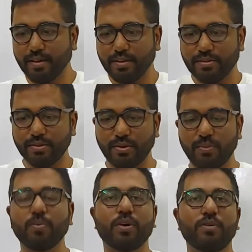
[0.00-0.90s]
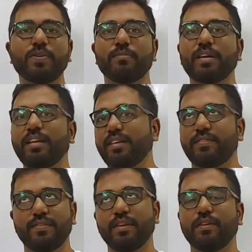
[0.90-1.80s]
So what do we mainly
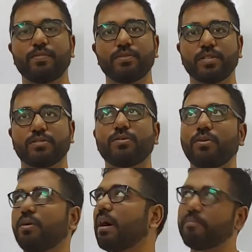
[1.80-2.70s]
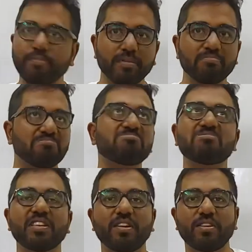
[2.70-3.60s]
see? If you just go up,
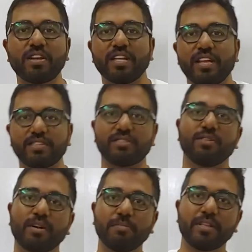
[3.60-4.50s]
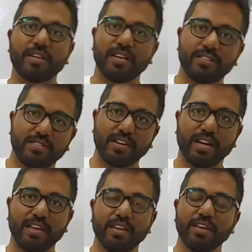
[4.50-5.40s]
sit on your terrace, look up at the night
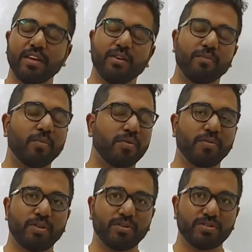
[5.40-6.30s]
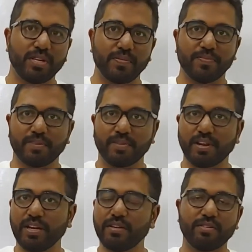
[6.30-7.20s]
sky, what would you see,
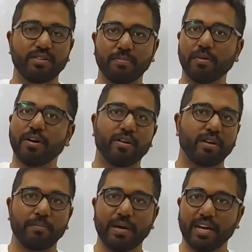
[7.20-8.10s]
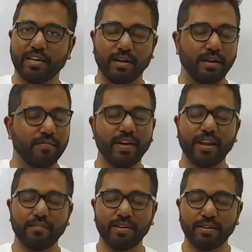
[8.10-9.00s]
right? On your backyard,
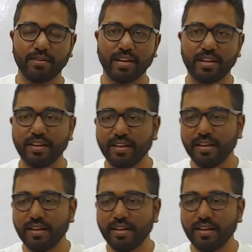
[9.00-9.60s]
wherever you can.